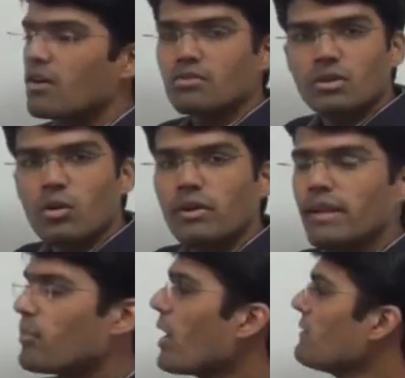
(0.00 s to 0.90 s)
So the
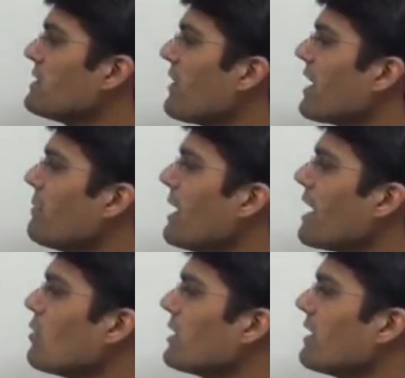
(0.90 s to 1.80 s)
only point which we can
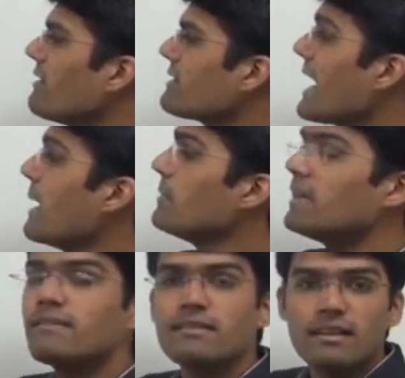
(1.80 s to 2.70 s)
make out here is M
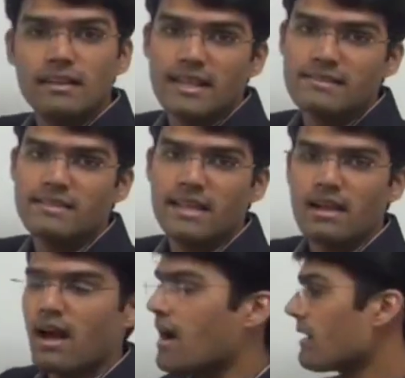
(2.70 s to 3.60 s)
is less than
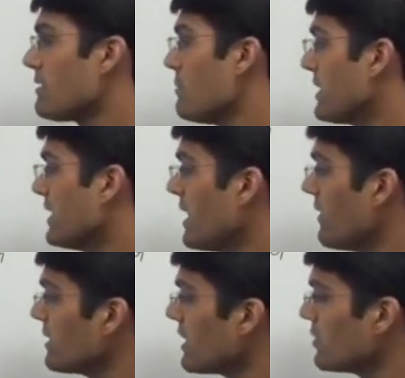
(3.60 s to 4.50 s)
R, but the
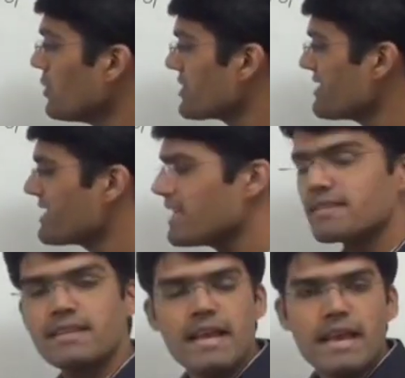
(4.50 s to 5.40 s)
given conclusion
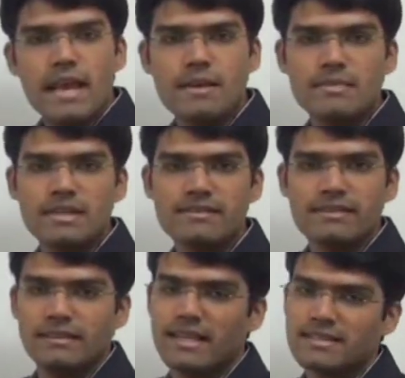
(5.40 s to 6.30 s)
says M is
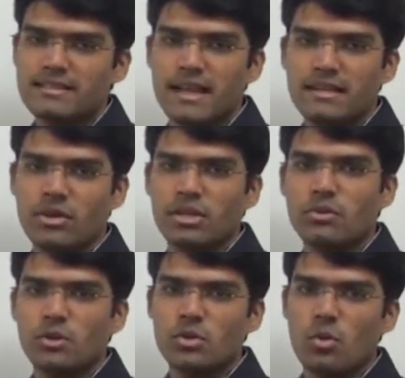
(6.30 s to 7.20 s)
less than or
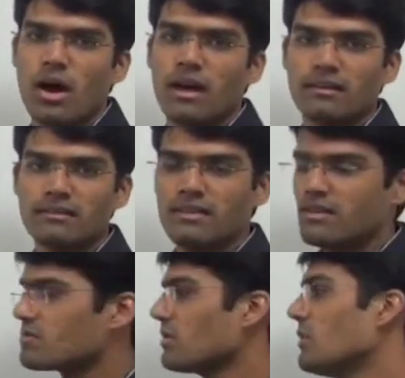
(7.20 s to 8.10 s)
equal to R.
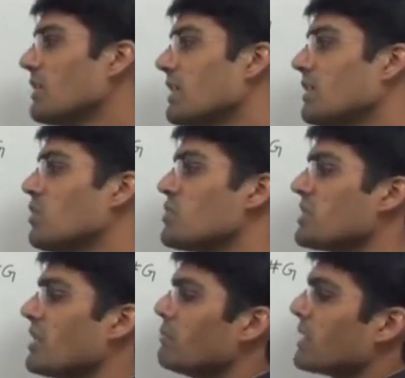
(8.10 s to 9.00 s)
So even
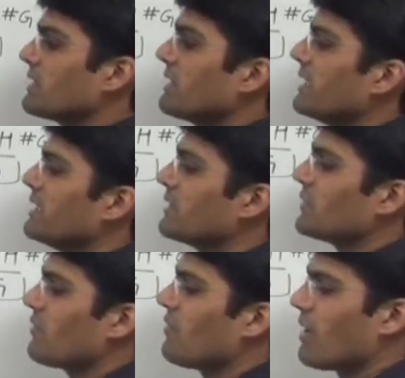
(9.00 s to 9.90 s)
conclusion number 3
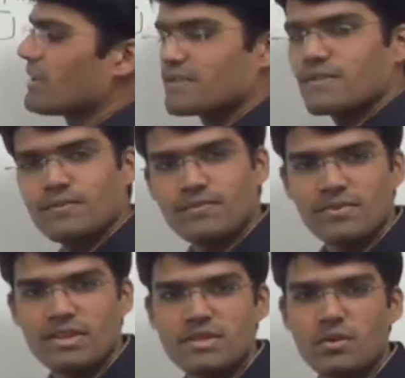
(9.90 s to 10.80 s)
is false.
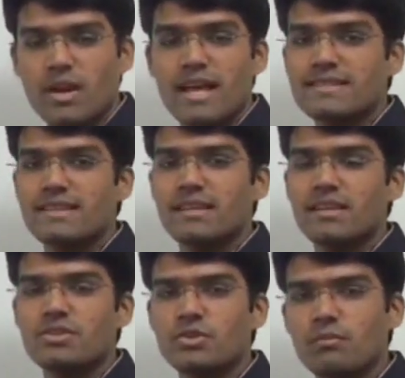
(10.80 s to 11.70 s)
So our answer
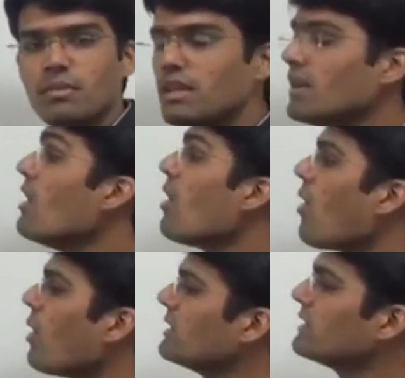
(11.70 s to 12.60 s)
here should be
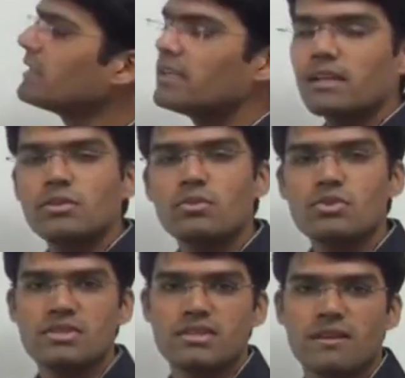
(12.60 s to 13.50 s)
all the 3
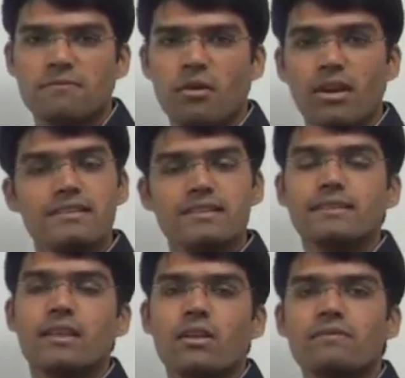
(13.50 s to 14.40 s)
conclusions are false,
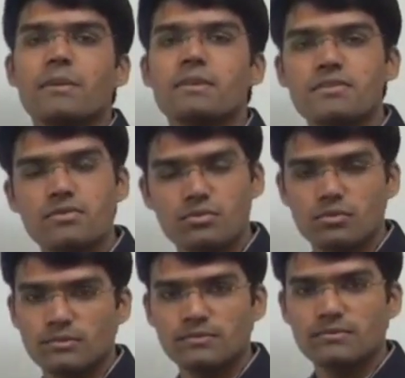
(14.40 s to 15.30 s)
none of them is
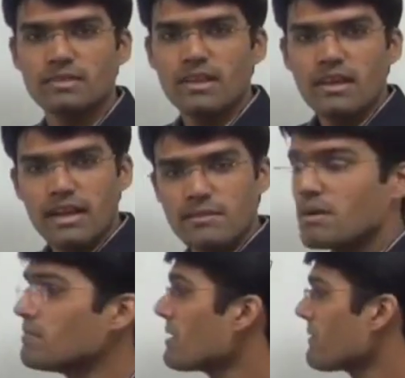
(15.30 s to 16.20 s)
true.
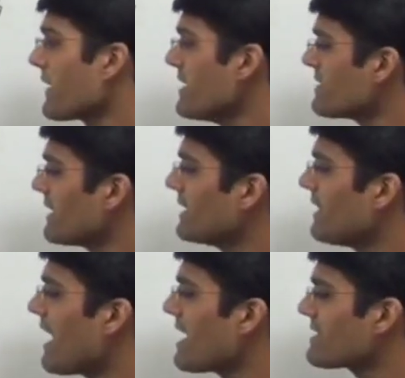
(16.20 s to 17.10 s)
Remember friends, in the
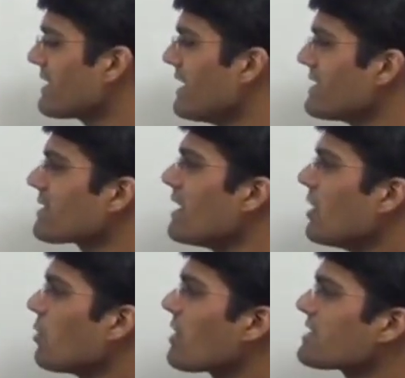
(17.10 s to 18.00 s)
last case
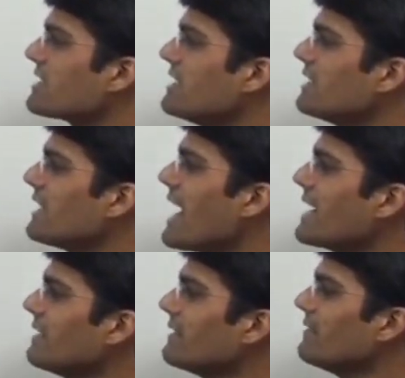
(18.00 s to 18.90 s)
you are seeing
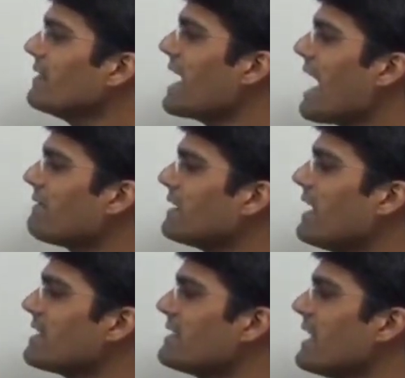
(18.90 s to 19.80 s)
that we have a
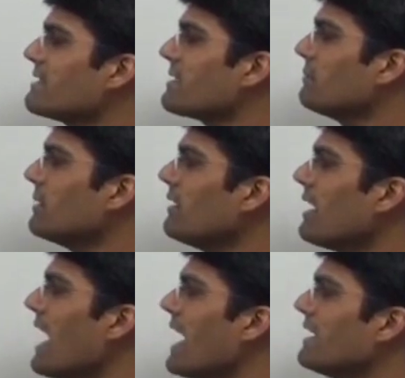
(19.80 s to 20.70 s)
less than
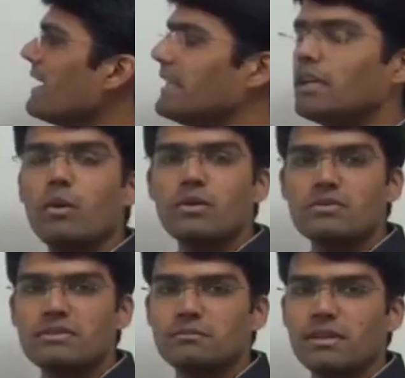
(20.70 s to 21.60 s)
symbol and an equal
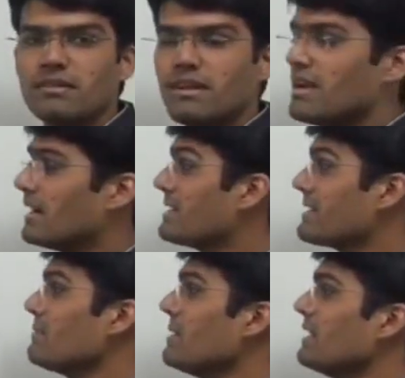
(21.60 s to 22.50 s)
to symbol.
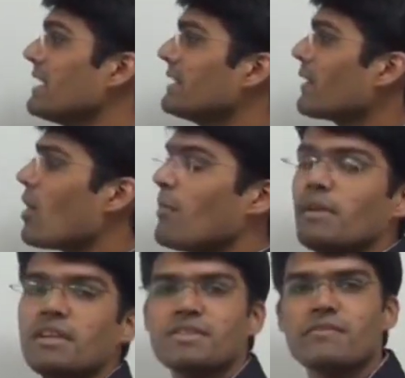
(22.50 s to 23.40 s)
Doesn't mean that the
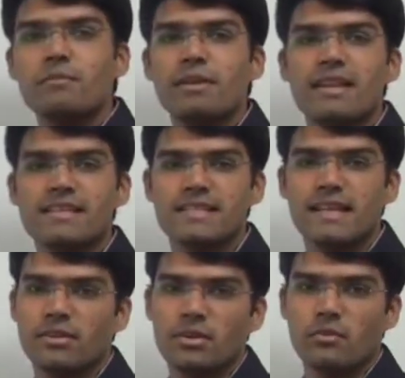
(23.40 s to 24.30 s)
combination will be less
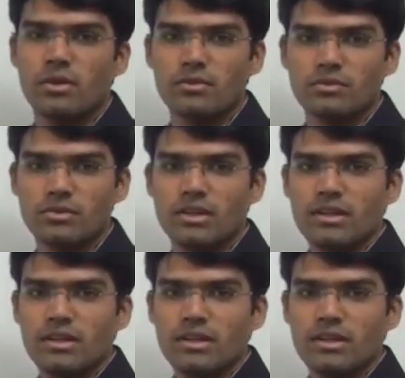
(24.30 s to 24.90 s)
than or equal to.